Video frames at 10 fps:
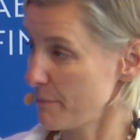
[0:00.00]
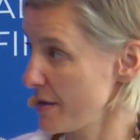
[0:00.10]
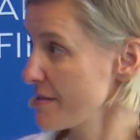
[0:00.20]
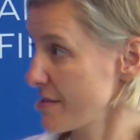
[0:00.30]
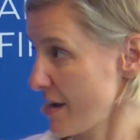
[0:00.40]

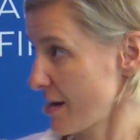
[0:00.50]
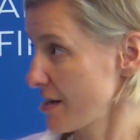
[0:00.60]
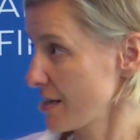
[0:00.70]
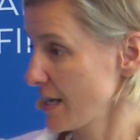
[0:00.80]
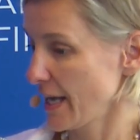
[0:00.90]
be
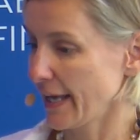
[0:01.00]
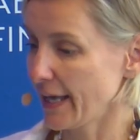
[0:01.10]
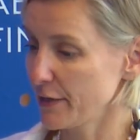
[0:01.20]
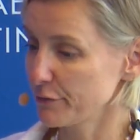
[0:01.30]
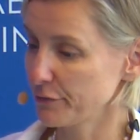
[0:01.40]
there
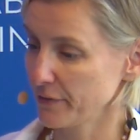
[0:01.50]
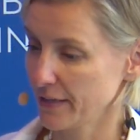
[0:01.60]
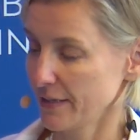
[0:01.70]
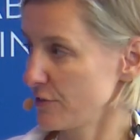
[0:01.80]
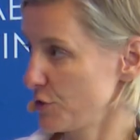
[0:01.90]
if
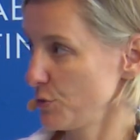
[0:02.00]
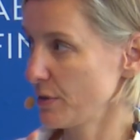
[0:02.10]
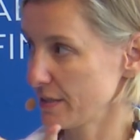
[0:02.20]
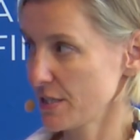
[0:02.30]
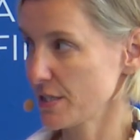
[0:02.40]
two
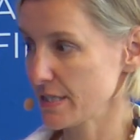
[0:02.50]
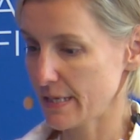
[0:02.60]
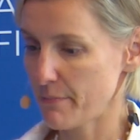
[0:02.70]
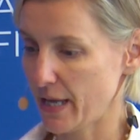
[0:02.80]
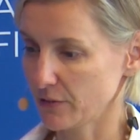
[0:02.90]
conditions
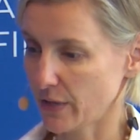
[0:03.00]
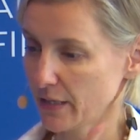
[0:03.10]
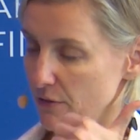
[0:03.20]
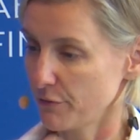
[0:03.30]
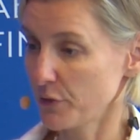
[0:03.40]
are met, right?